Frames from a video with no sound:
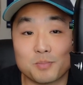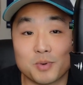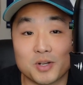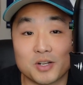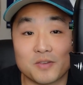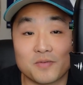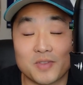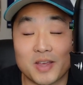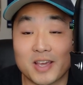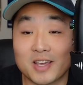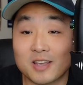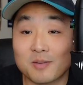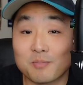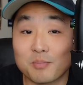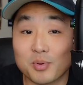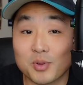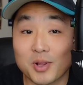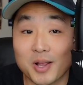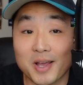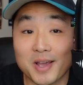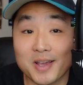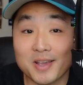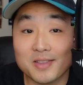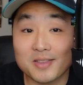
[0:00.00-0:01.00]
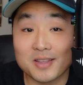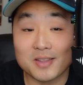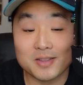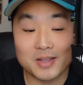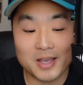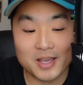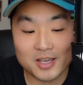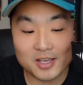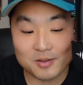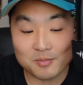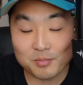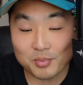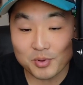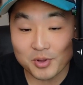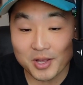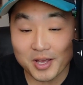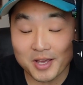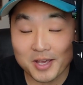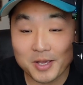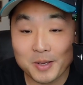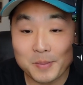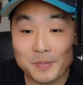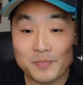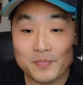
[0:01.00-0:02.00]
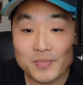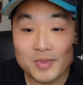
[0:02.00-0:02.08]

But if they can play, then they can play.